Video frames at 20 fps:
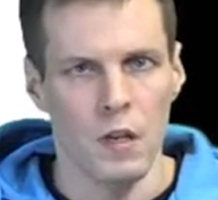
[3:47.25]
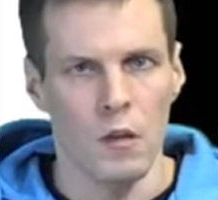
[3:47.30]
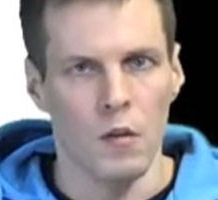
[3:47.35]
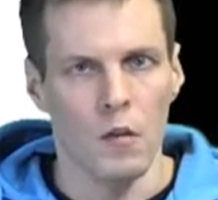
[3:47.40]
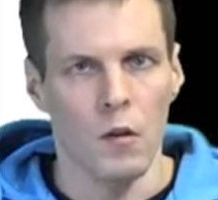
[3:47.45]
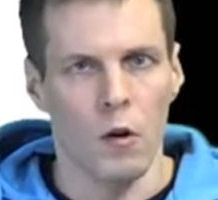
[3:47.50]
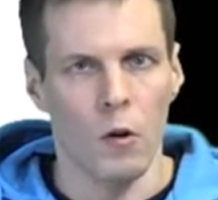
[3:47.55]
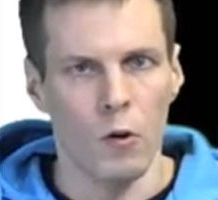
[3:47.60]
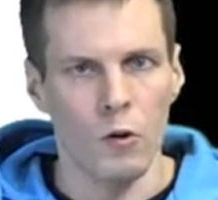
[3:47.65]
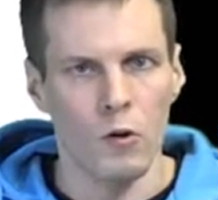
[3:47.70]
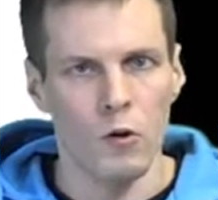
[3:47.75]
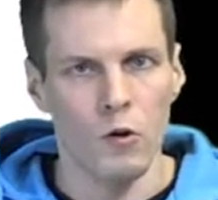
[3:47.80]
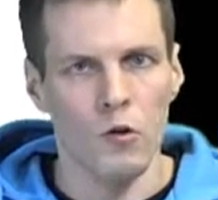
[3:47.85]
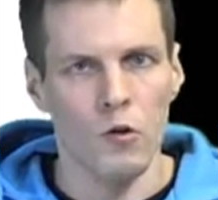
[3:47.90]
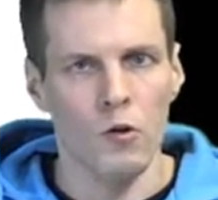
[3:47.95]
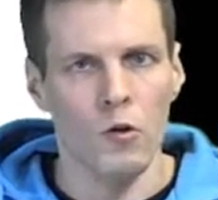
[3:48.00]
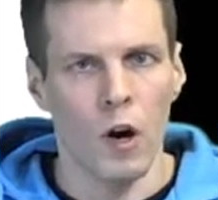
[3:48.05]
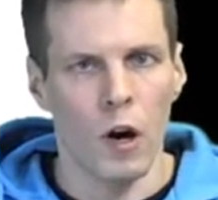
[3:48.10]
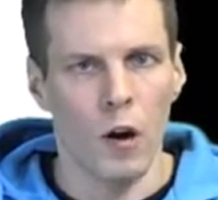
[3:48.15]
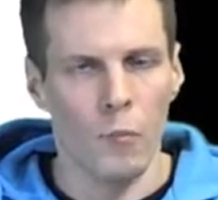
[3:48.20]
or
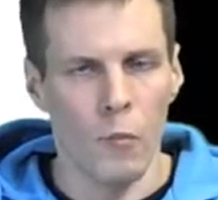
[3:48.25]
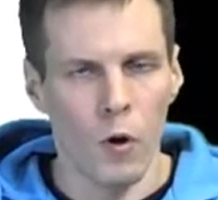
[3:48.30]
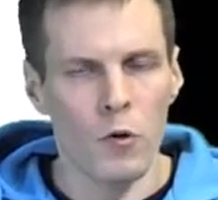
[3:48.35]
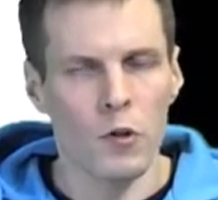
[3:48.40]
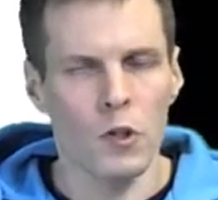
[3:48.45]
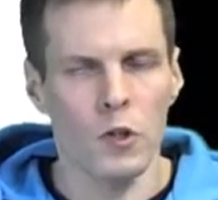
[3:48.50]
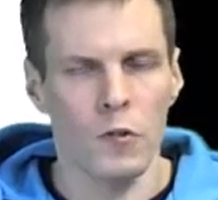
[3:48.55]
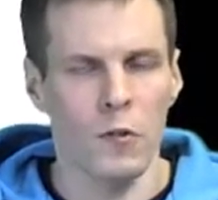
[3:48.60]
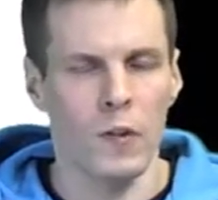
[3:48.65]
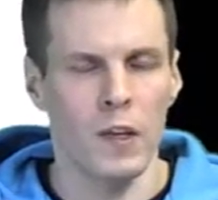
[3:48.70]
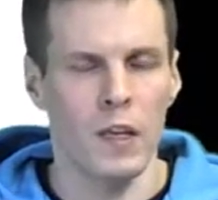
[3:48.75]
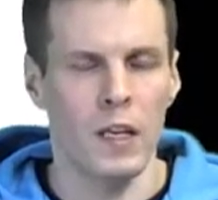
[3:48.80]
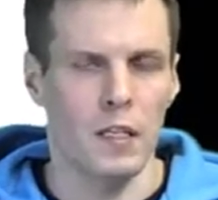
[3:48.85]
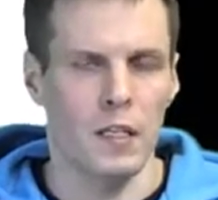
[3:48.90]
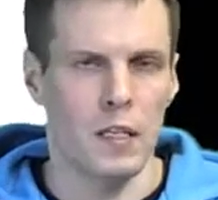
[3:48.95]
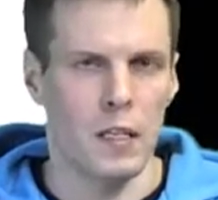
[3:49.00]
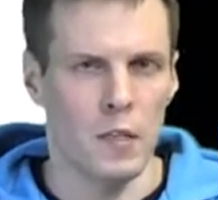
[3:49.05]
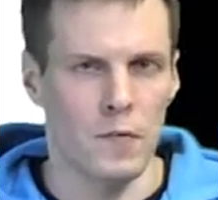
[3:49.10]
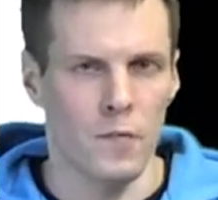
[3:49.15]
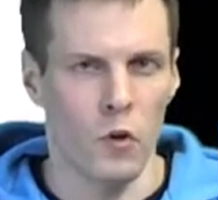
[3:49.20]
two. Most of the
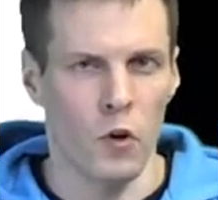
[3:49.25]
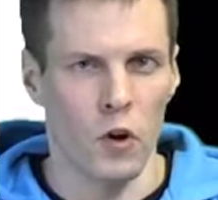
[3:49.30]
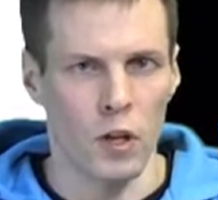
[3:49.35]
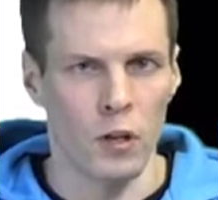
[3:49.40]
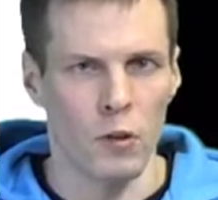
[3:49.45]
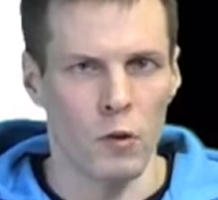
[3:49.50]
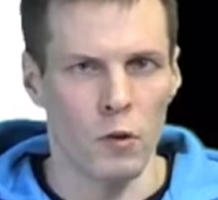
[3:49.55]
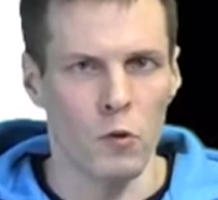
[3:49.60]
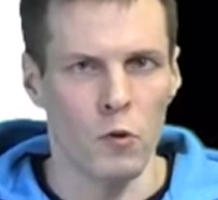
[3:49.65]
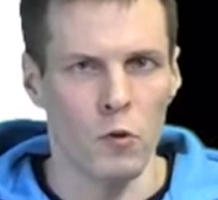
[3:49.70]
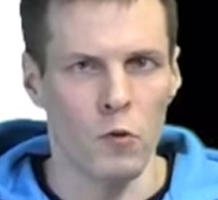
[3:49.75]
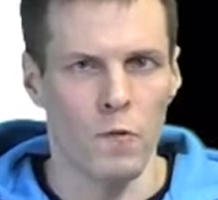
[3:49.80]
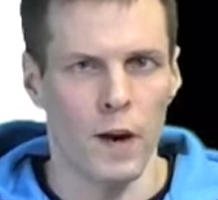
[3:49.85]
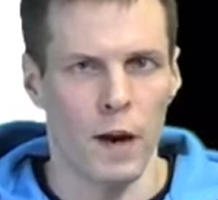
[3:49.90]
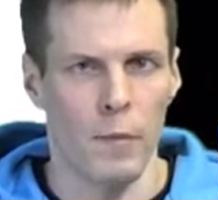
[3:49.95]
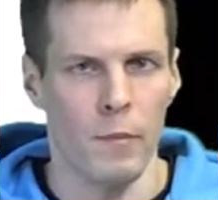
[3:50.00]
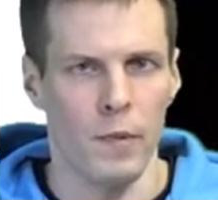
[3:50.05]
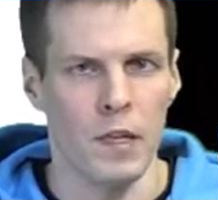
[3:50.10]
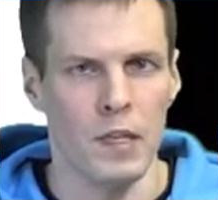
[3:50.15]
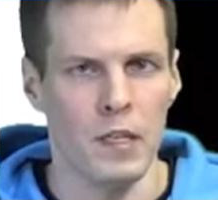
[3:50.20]
indices fall into two
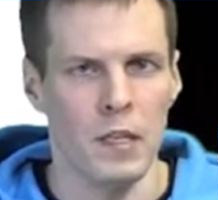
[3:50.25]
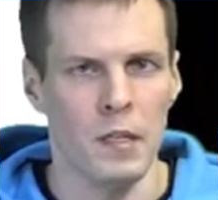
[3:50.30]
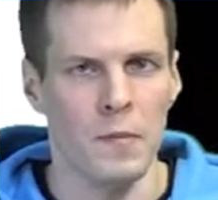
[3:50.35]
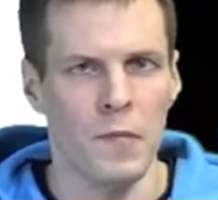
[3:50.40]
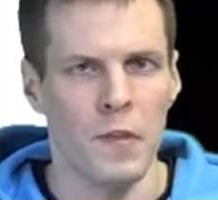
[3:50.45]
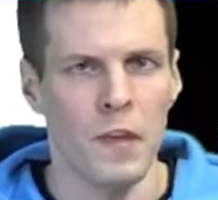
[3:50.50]
families.